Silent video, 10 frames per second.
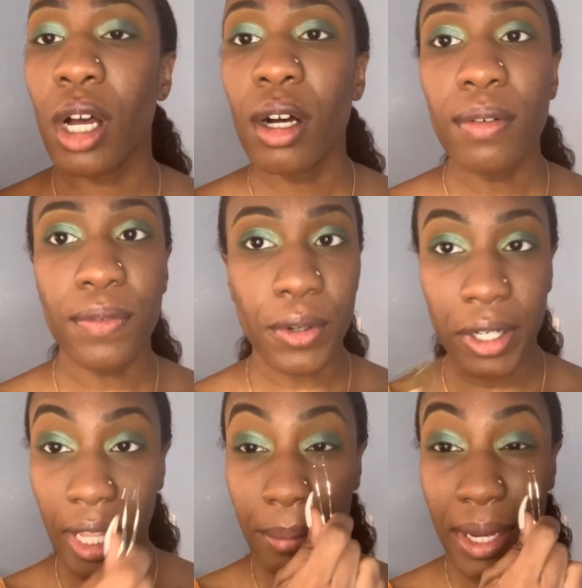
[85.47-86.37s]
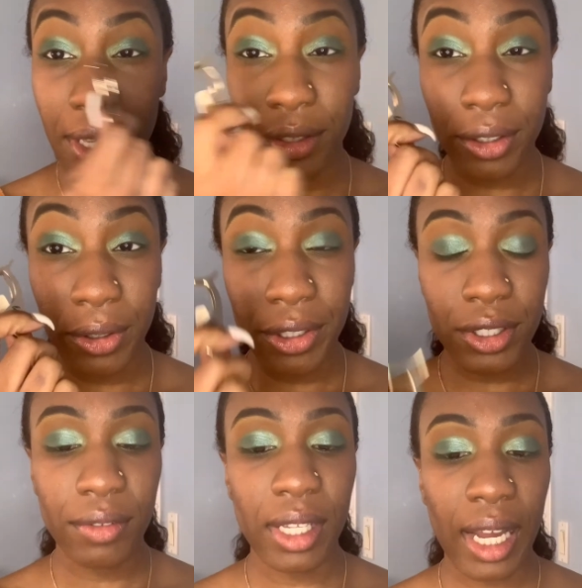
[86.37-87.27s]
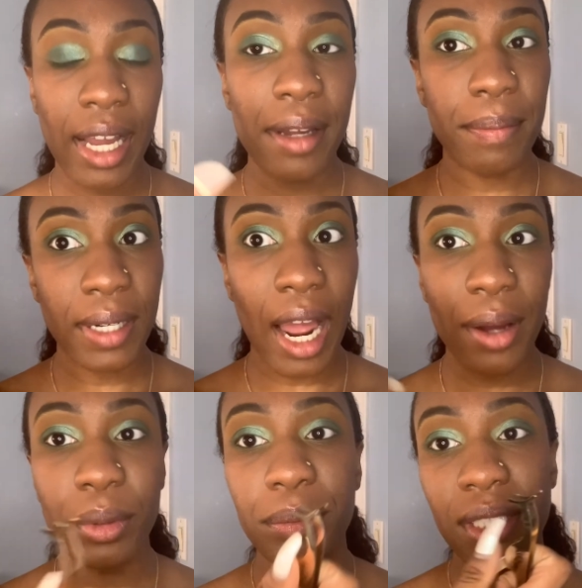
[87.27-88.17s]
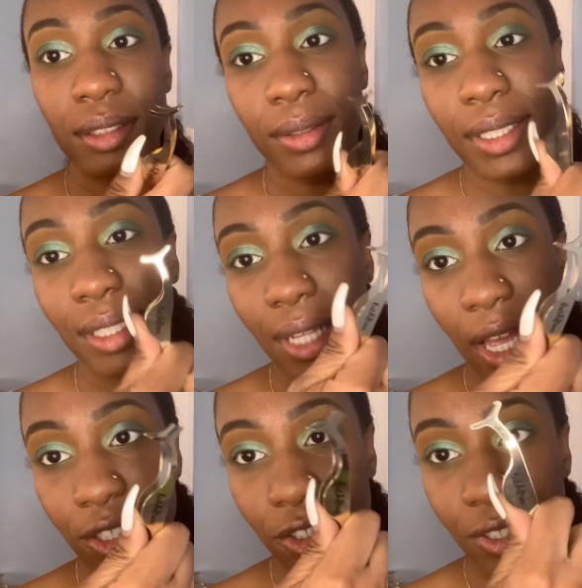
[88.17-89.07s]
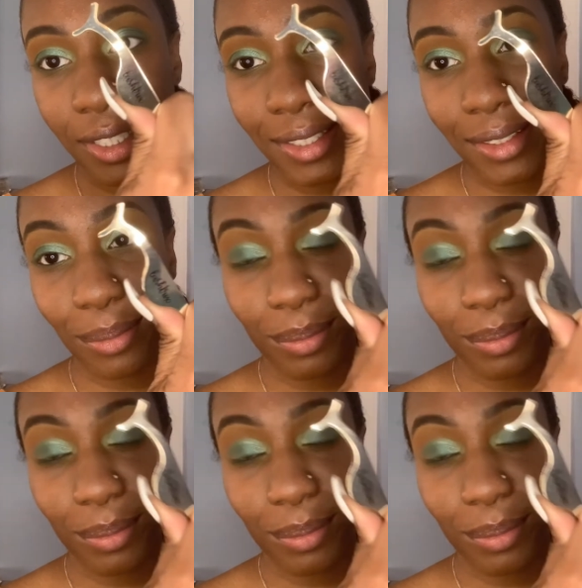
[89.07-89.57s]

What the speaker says: for like my inner corners of the eye, but I will be doing the Lashtrix